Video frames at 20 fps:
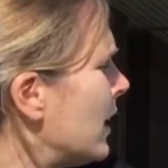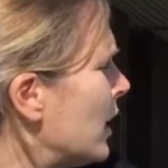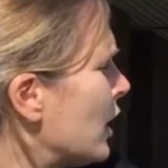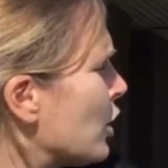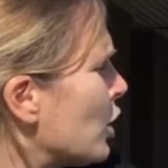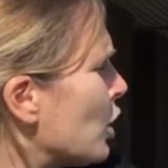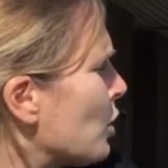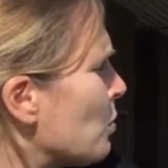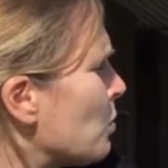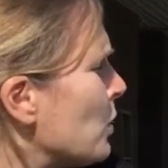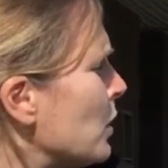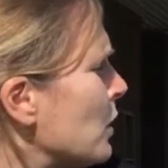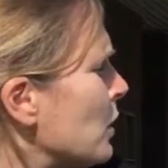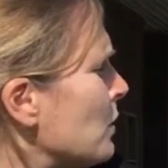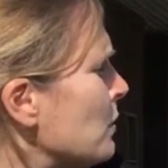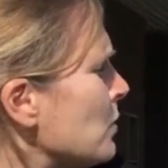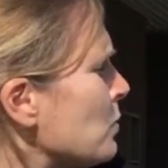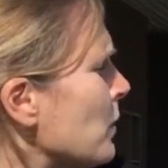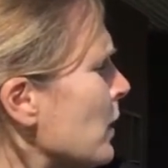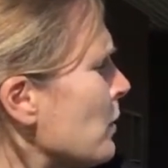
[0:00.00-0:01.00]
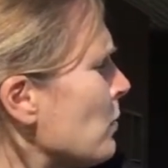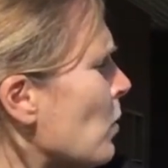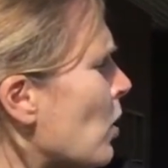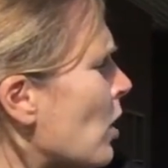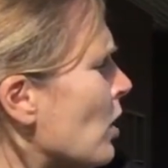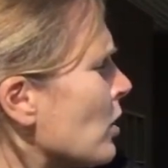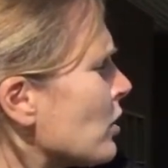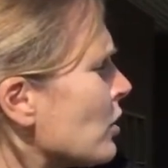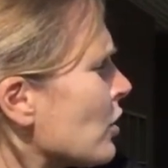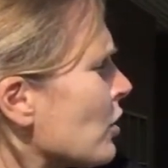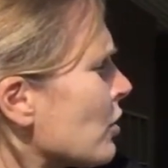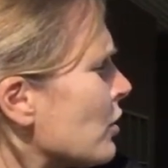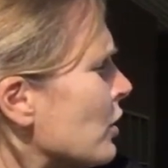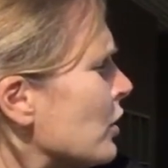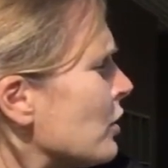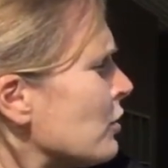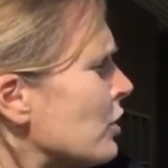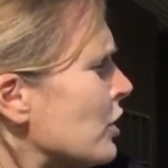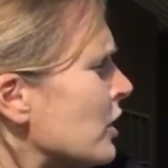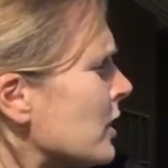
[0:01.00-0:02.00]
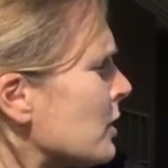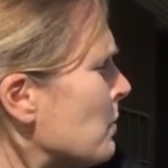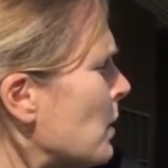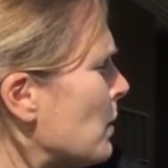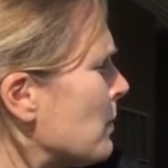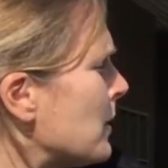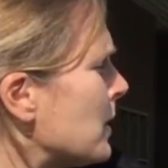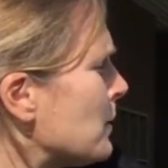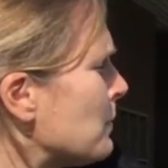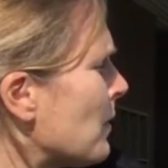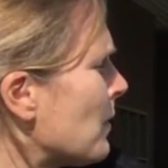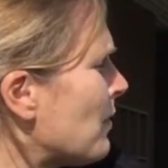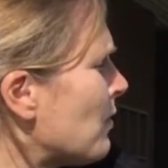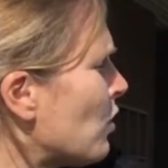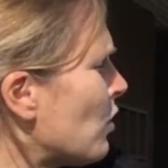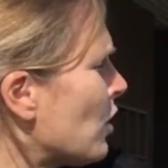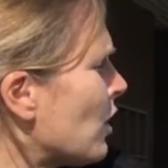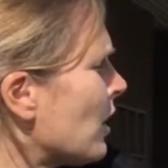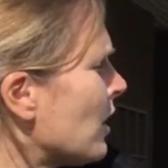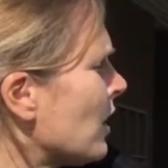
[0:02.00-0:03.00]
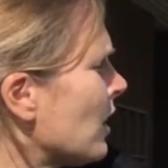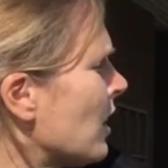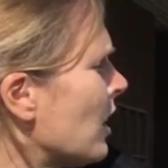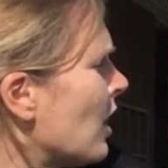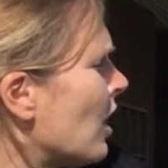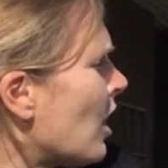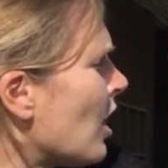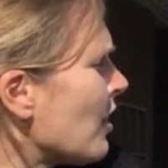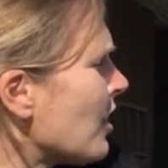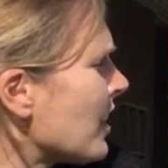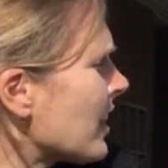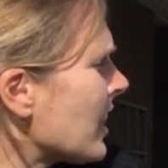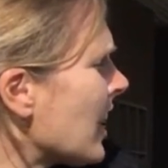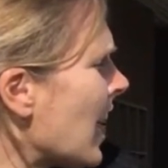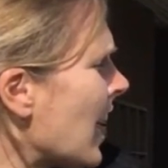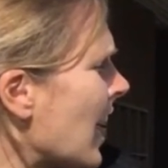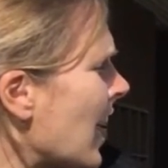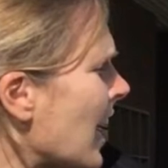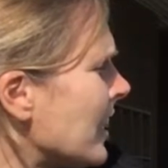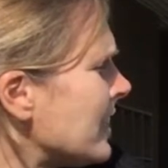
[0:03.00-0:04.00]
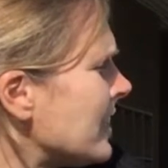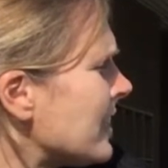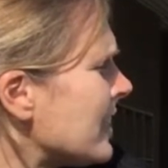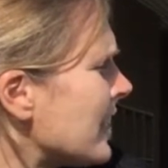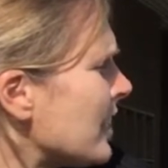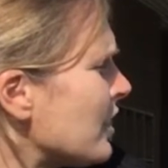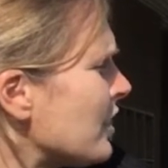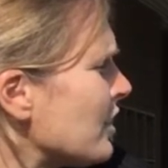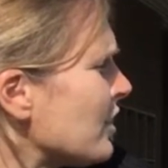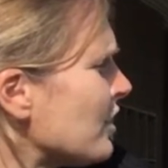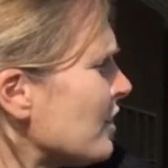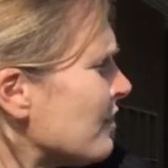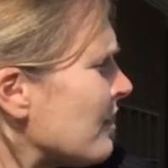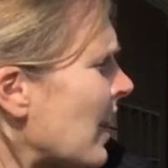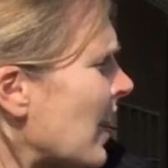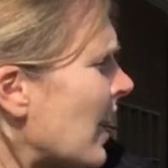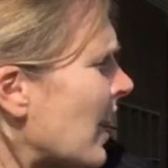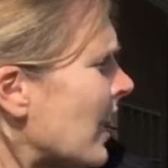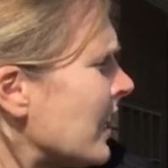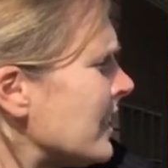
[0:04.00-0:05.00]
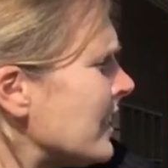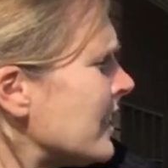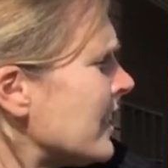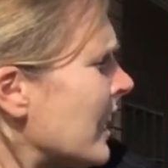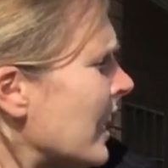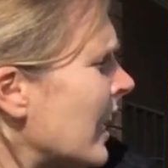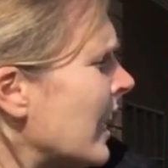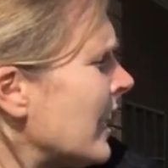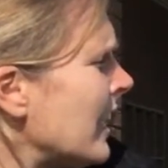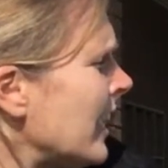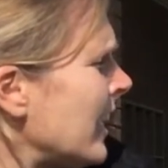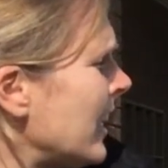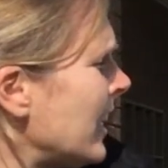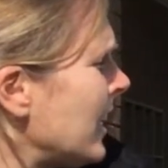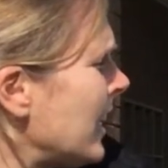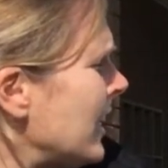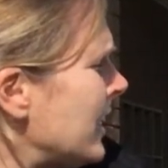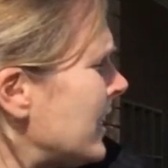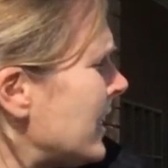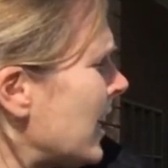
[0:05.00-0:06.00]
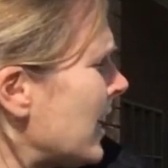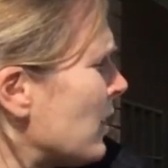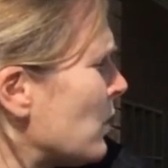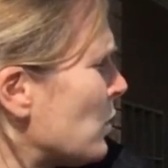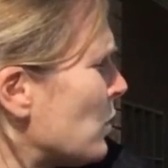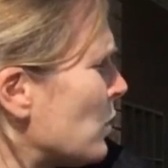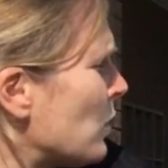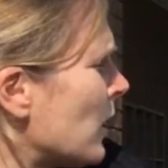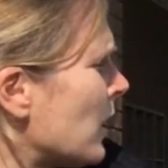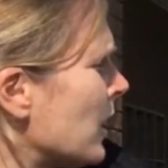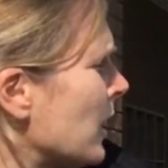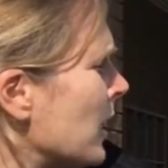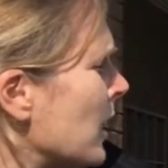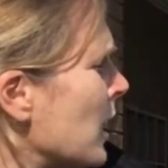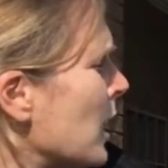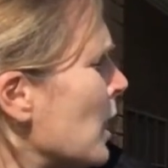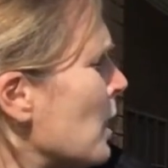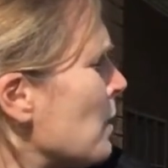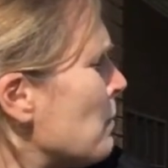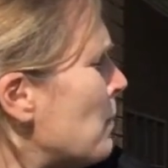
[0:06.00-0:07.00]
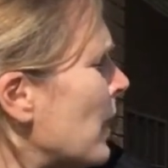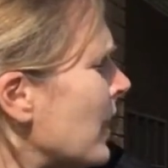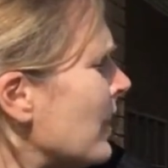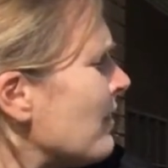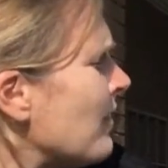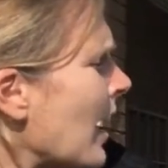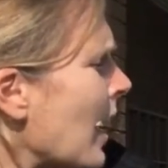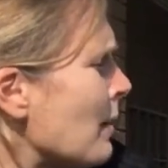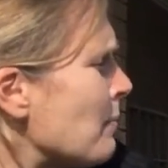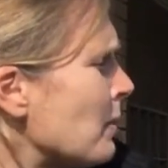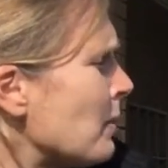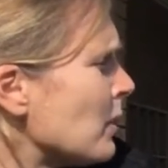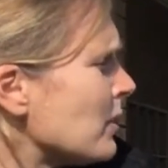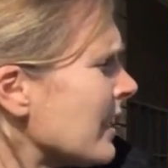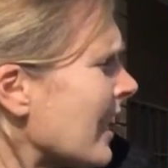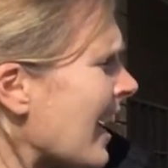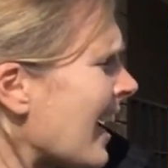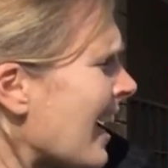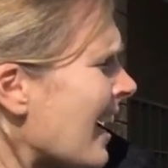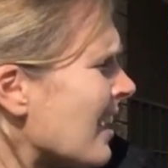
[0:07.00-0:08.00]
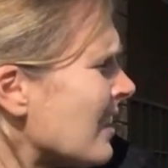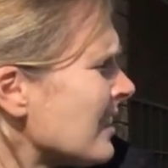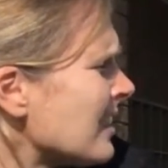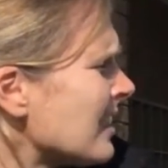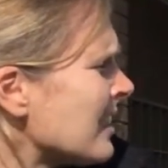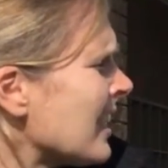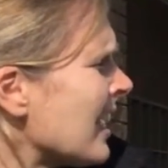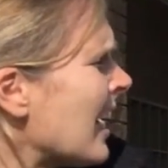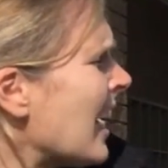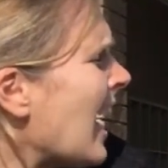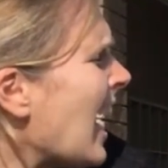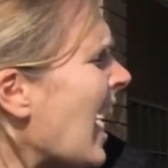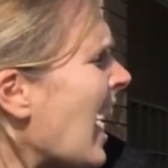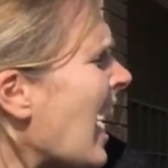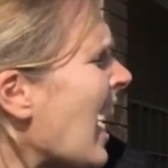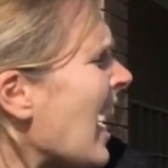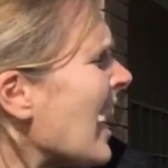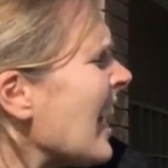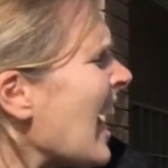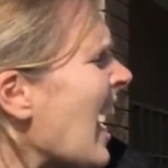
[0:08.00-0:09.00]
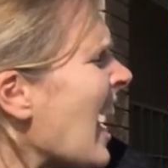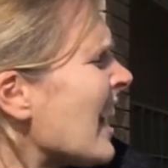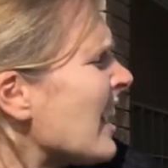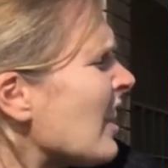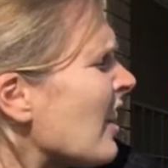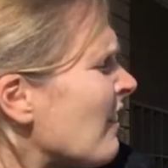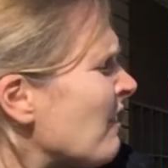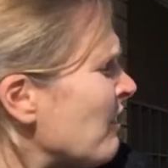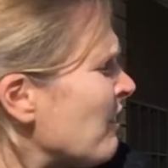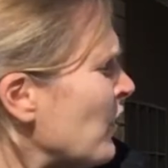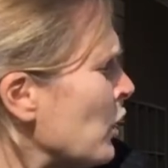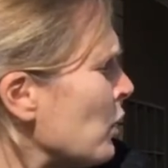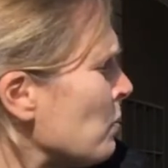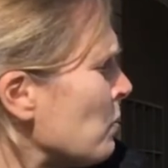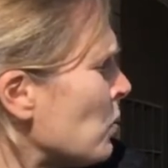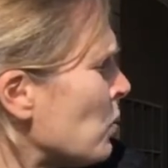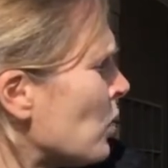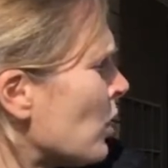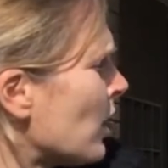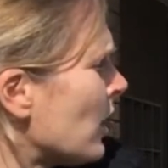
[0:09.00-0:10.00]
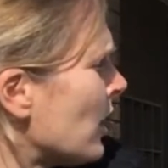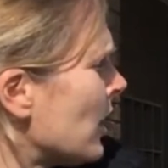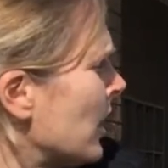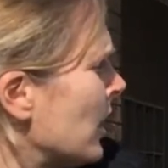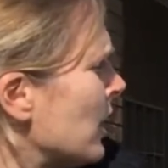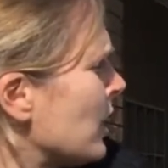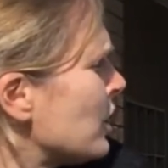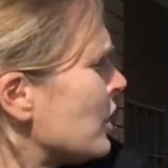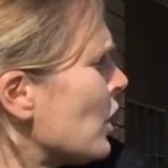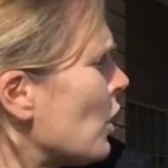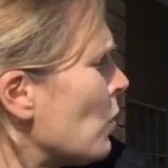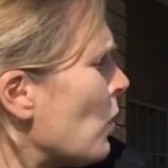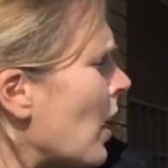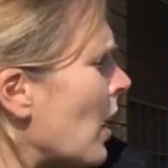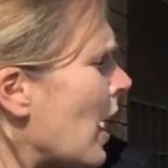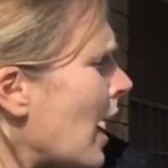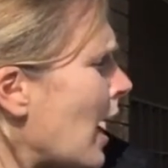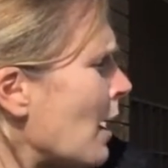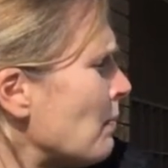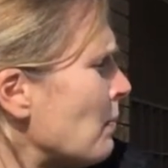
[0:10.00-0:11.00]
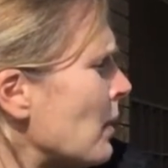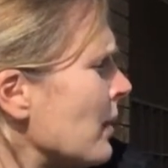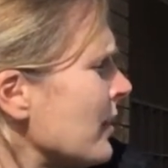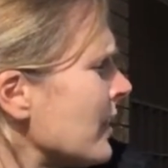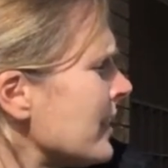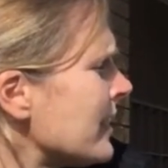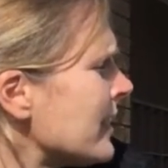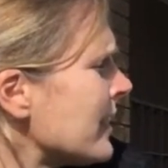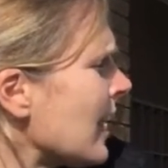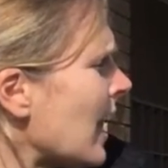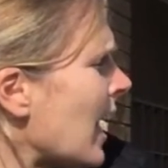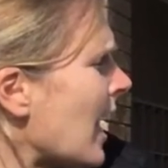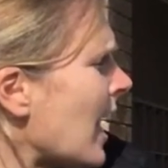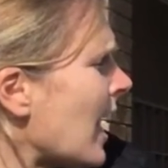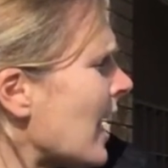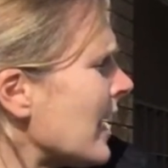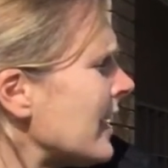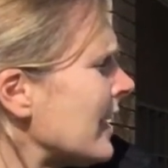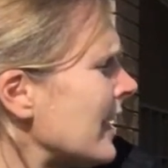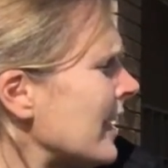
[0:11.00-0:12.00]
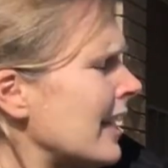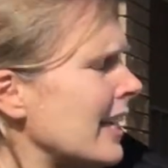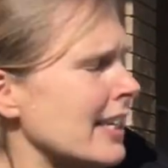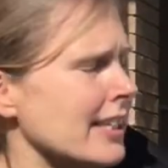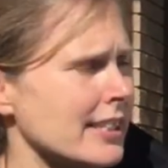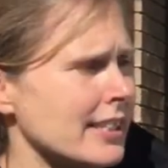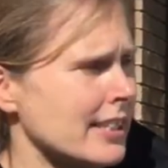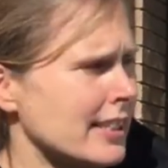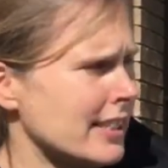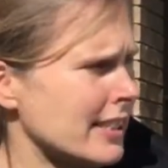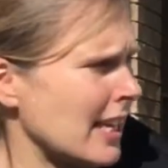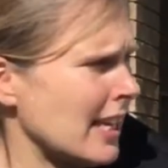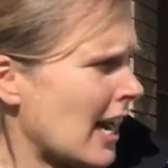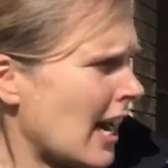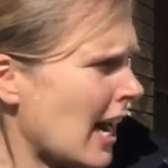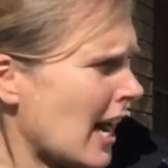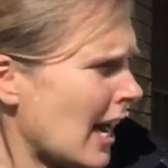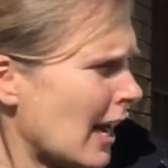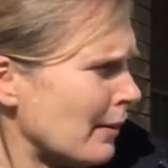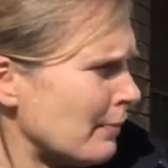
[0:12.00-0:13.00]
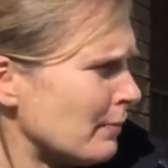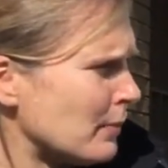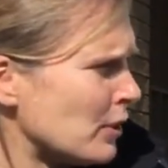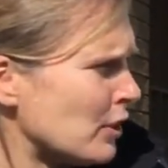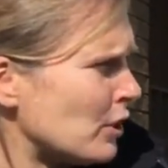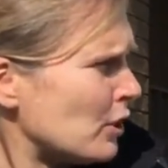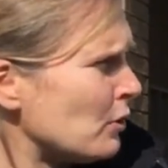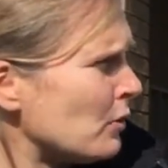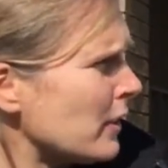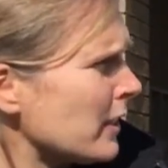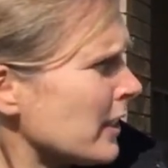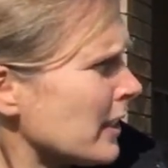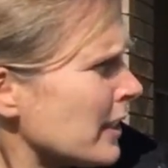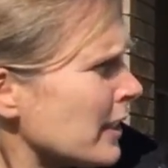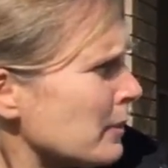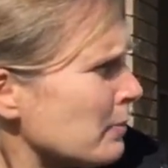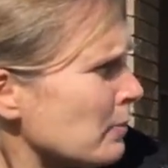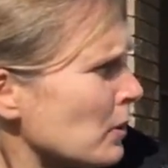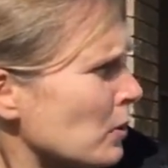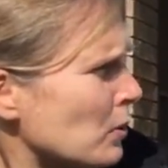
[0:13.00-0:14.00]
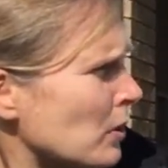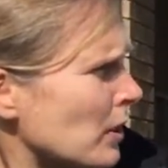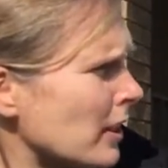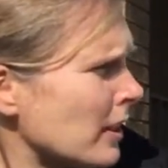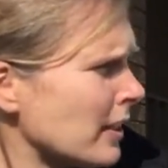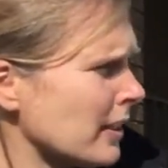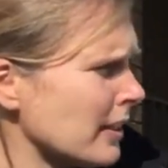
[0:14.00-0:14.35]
The rooms we walked through just moments before are the kinds that you'll find in any decor. But if I built a house, I'd add a few more. So hop on the slide, it's time to explore.